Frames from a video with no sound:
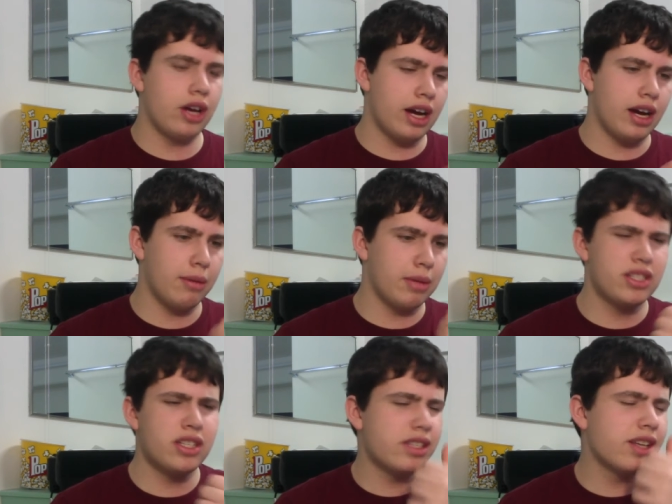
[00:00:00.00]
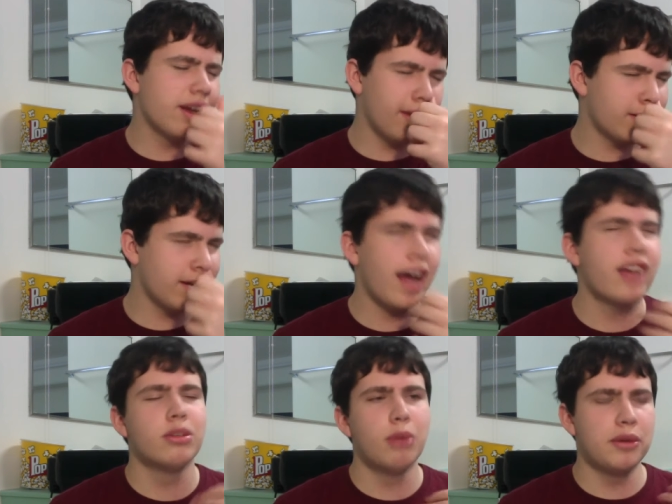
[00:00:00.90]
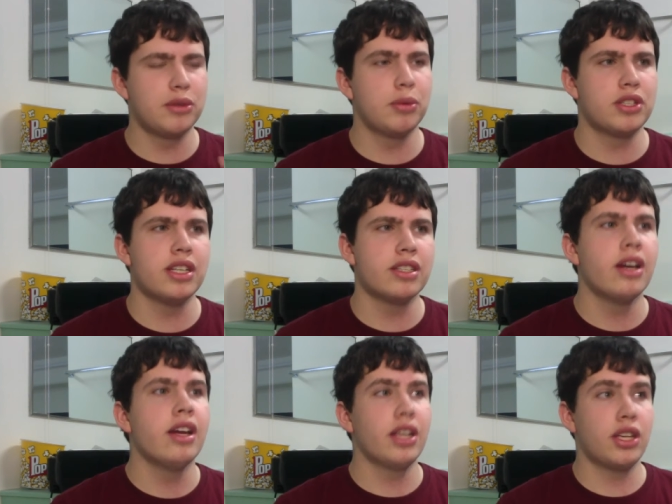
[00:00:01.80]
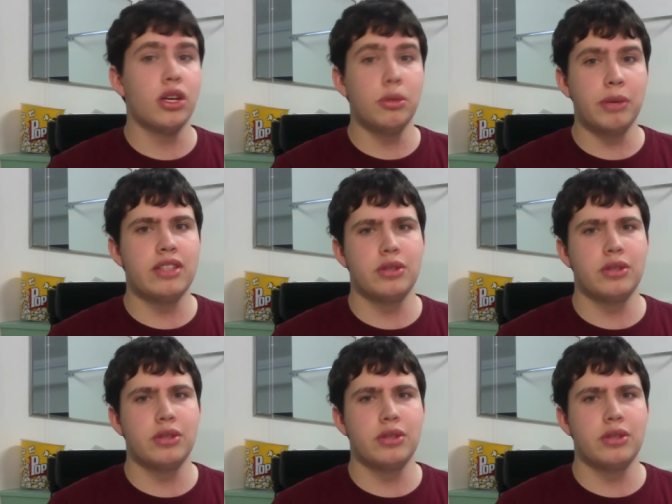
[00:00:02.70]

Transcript: But she has her moments where she's human,